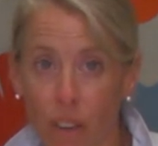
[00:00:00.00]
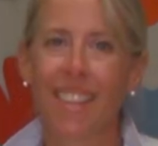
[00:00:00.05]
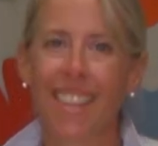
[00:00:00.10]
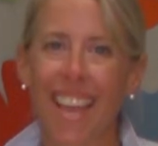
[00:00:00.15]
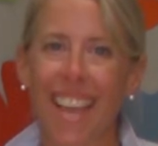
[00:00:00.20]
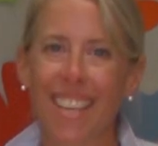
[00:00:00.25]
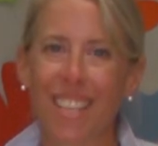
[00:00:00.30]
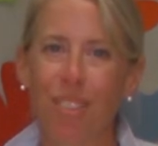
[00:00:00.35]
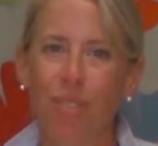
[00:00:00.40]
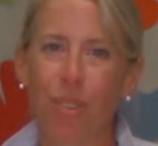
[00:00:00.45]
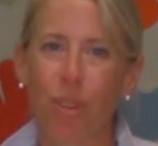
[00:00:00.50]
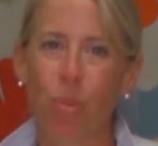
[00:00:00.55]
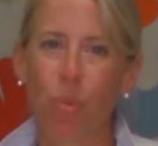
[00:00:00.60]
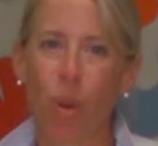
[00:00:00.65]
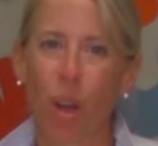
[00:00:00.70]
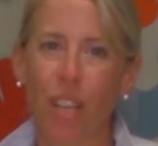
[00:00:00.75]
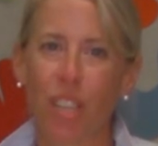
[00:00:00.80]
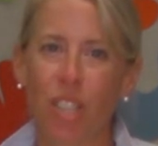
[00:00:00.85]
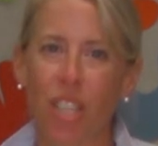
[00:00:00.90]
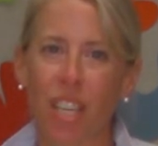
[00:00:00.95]
Thanks for
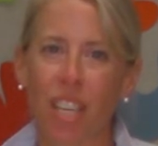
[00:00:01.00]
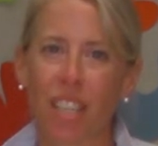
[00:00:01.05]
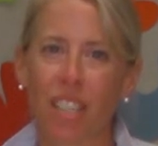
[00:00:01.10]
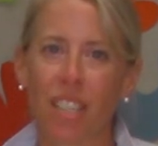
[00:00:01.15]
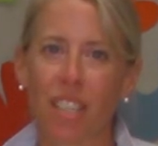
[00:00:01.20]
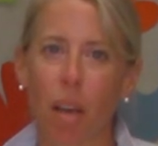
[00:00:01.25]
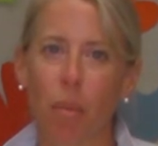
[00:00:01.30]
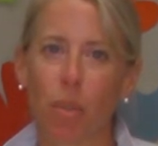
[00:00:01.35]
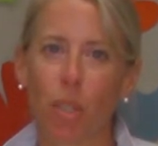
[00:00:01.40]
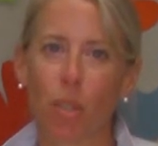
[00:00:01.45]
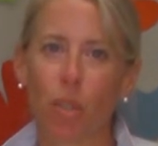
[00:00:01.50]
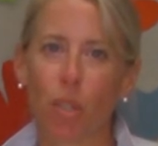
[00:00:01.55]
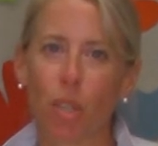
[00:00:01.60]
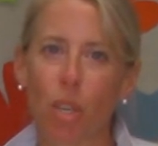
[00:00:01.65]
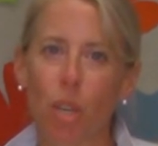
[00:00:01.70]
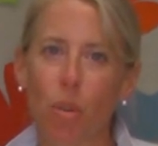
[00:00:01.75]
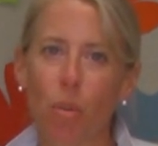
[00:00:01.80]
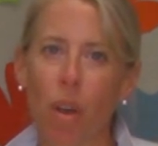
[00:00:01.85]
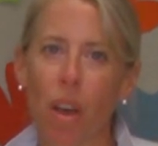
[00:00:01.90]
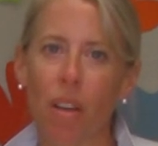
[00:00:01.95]
watching
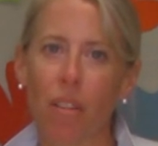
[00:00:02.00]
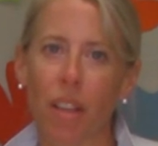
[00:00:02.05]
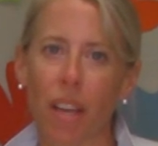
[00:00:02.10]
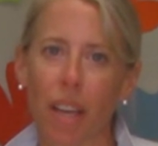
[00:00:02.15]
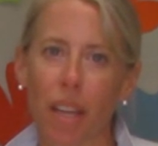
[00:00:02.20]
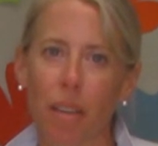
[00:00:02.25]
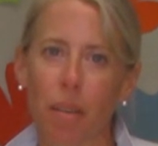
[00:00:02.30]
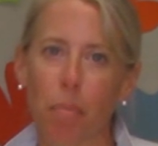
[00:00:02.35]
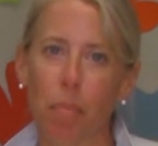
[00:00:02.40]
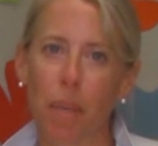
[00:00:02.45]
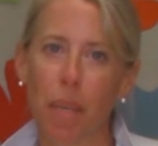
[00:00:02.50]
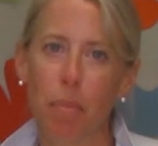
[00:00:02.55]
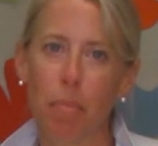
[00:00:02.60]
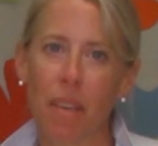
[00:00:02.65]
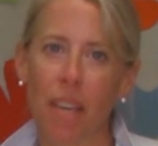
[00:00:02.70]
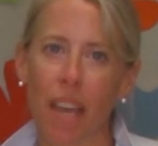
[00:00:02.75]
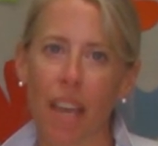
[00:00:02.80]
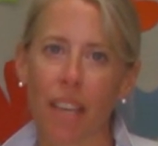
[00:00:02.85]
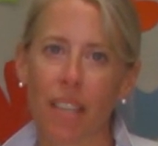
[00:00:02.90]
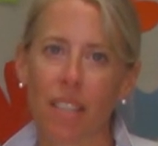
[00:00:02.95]
WQLN
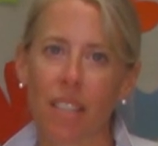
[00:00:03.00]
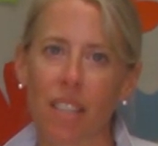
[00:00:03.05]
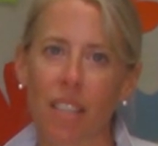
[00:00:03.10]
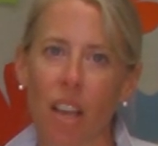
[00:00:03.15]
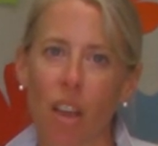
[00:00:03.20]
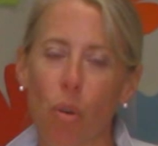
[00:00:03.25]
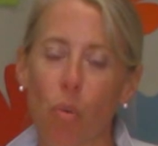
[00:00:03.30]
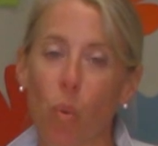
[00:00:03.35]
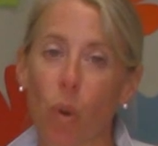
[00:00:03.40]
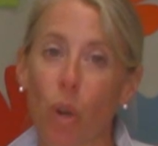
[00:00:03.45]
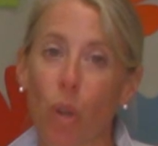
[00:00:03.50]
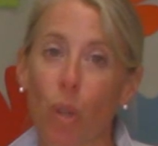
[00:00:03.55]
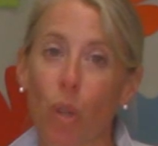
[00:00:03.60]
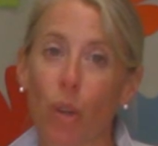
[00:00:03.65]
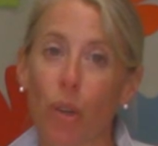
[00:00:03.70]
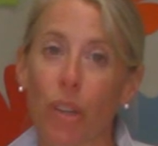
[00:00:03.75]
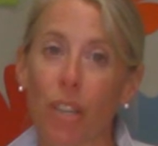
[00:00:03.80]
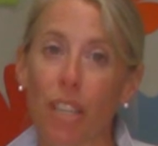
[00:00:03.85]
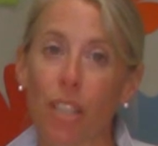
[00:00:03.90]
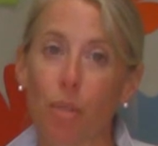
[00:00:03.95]
PBS, where
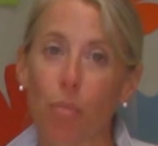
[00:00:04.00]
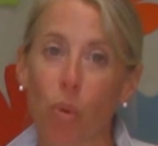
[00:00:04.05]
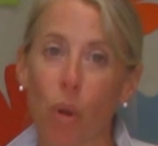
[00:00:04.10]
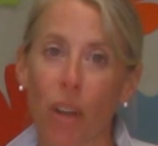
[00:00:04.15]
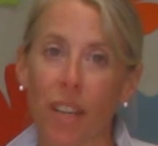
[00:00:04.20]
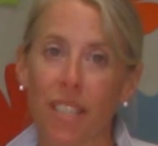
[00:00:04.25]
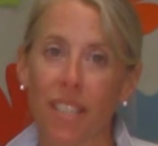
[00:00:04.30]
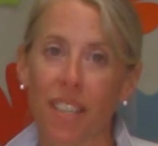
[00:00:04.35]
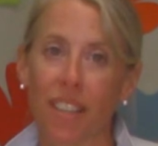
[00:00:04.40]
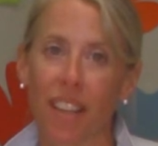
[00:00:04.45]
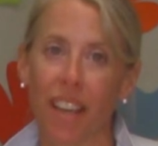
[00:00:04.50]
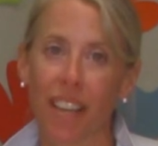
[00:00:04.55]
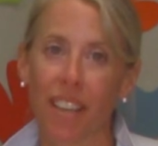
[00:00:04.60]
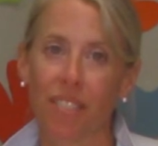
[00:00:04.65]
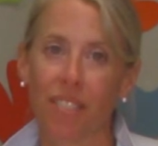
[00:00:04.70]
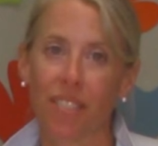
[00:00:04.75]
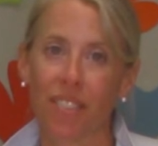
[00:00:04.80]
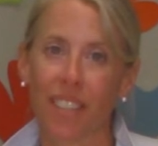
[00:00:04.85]
learning's brought to life.